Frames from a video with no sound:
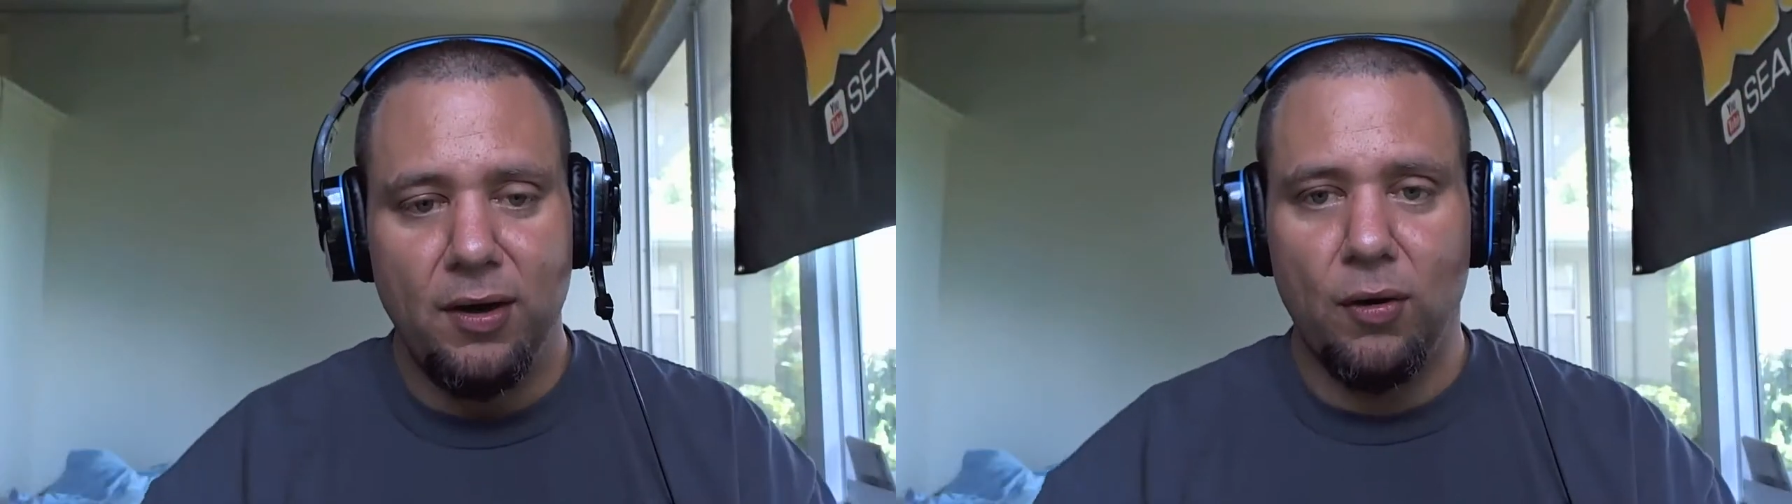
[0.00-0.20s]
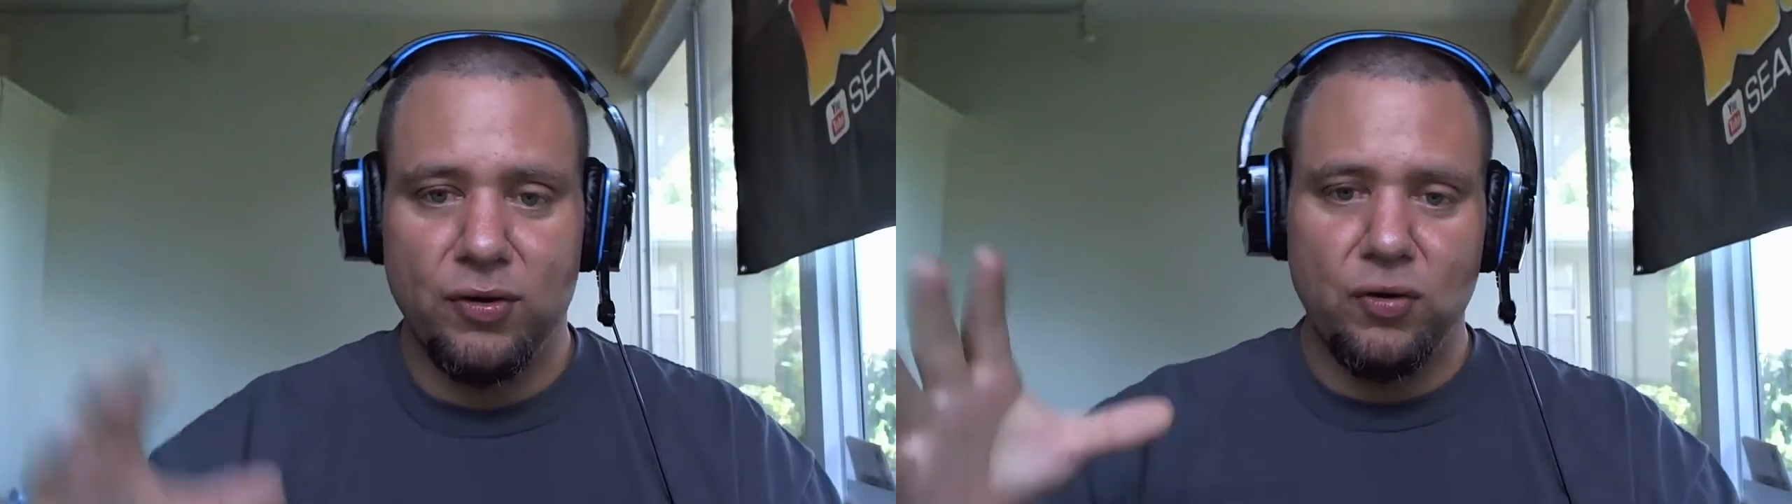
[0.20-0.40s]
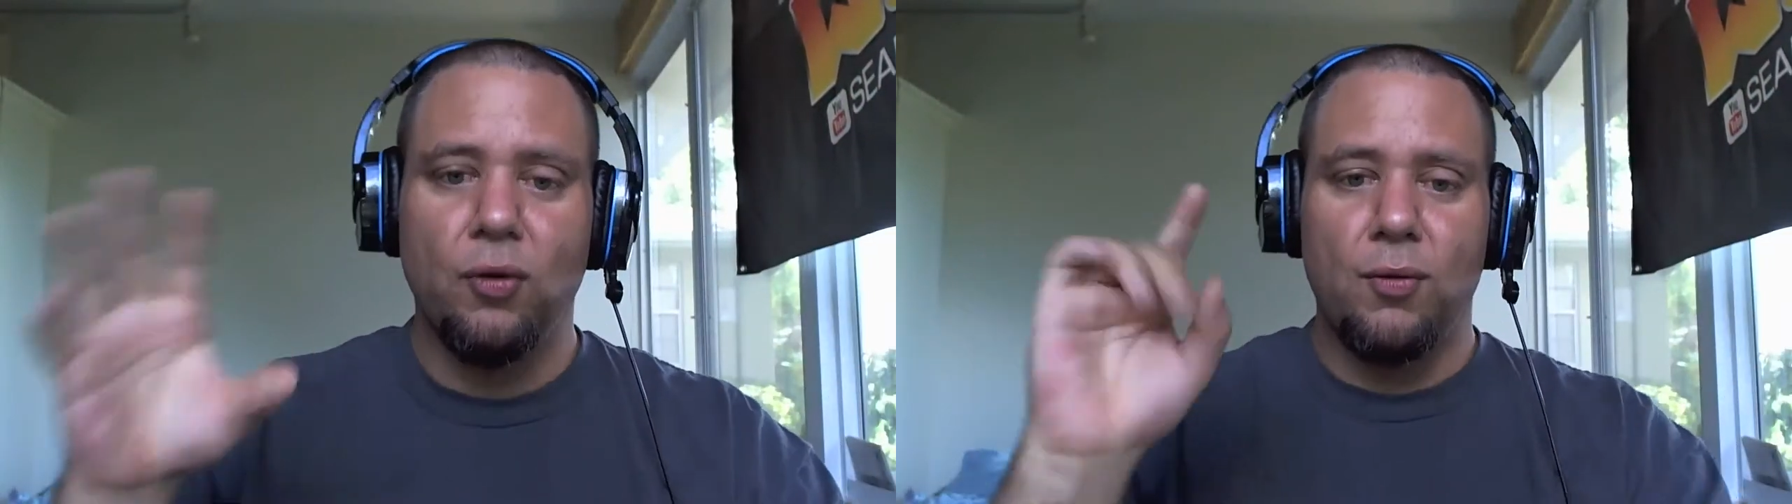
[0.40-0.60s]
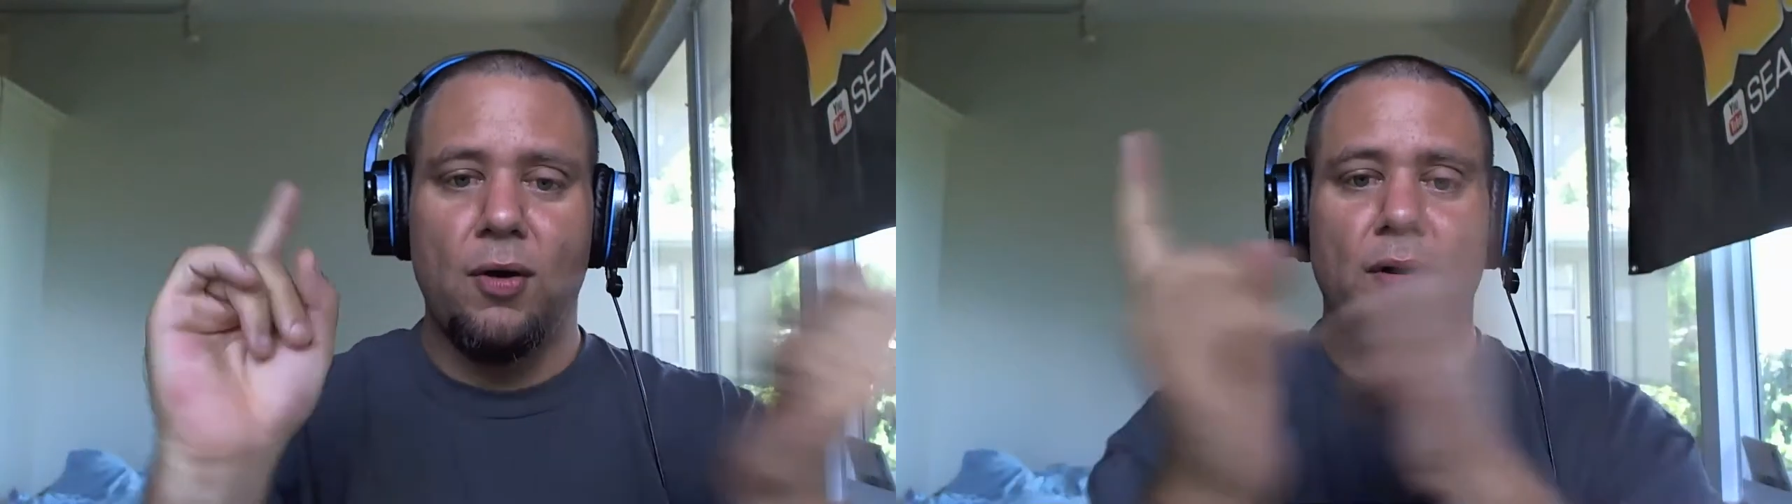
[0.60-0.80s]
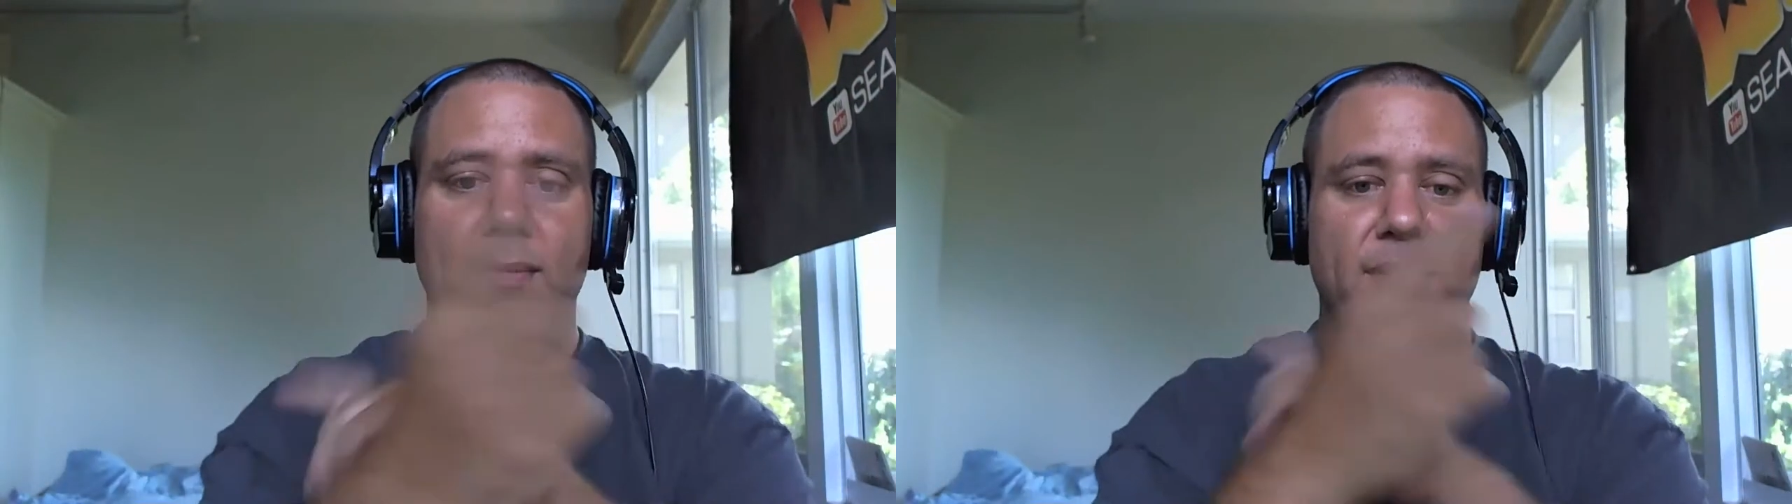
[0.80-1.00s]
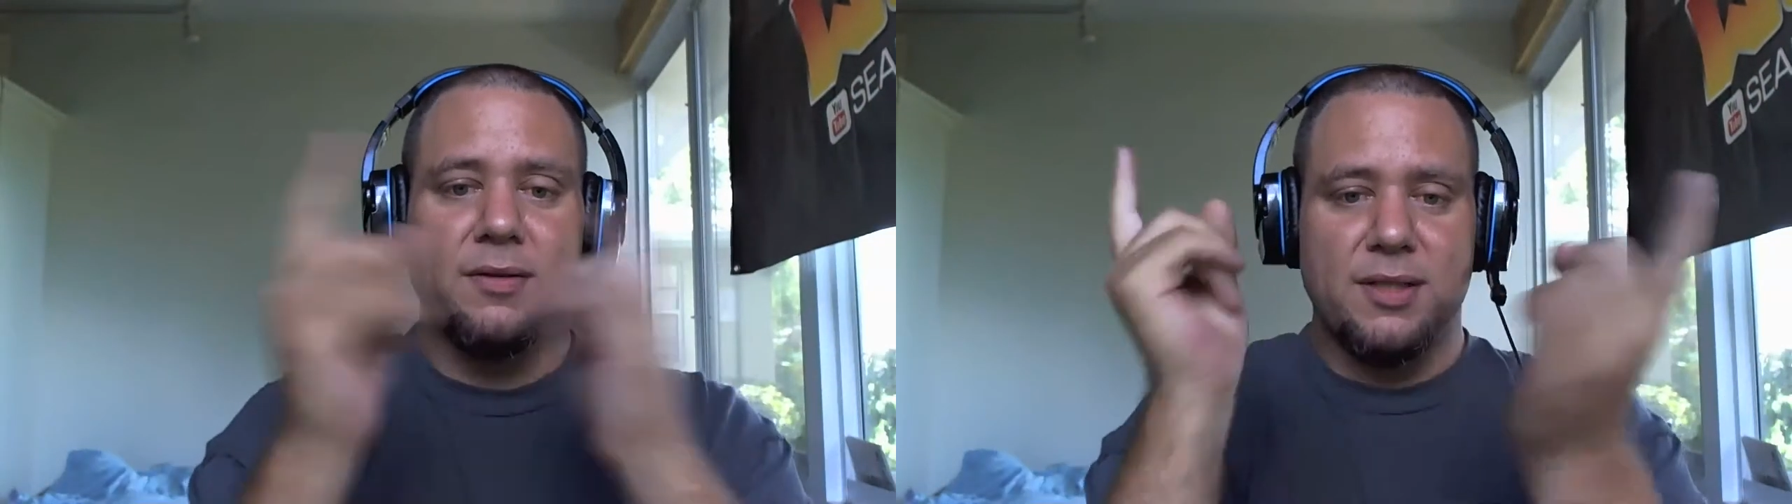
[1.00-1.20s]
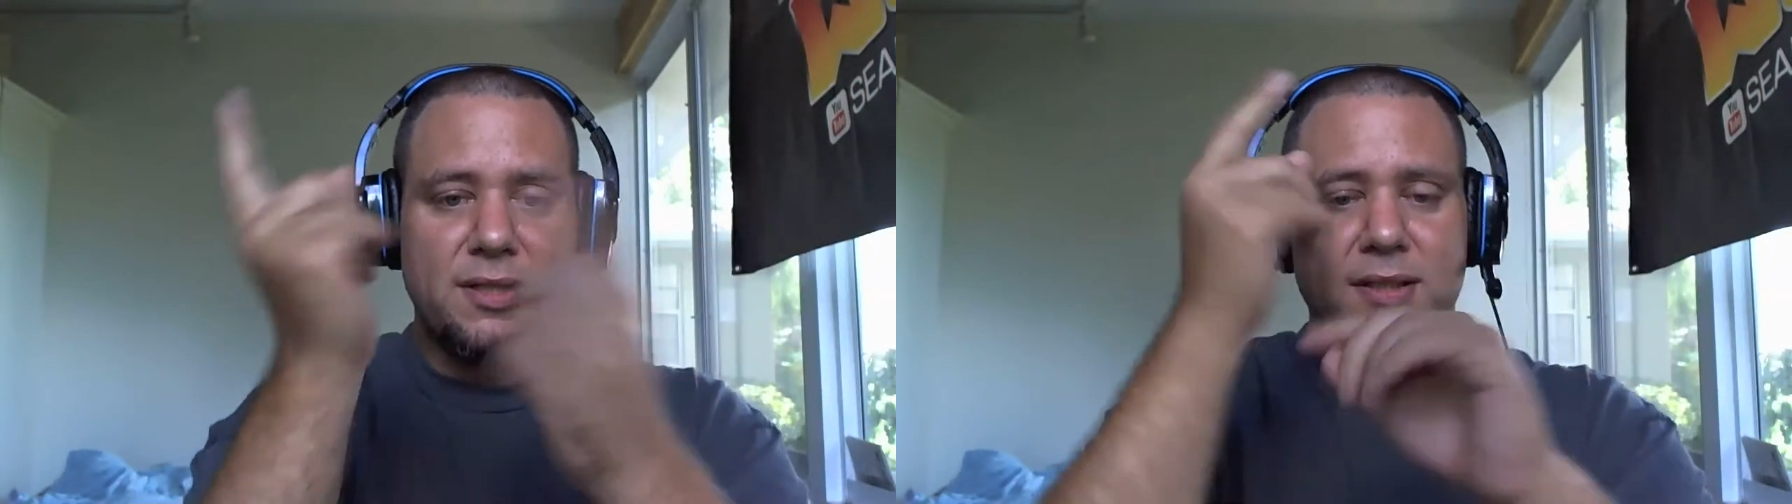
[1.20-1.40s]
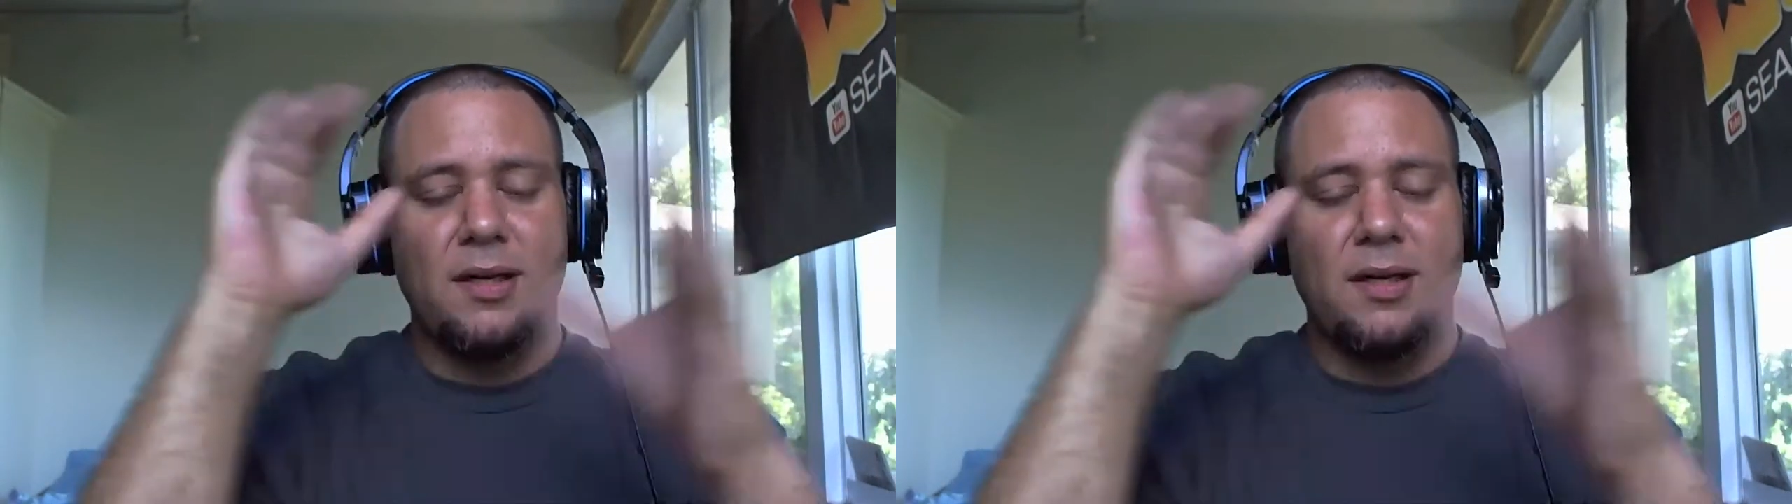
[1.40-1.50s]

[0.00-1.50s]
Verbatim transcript: or dual rotor, but they're just,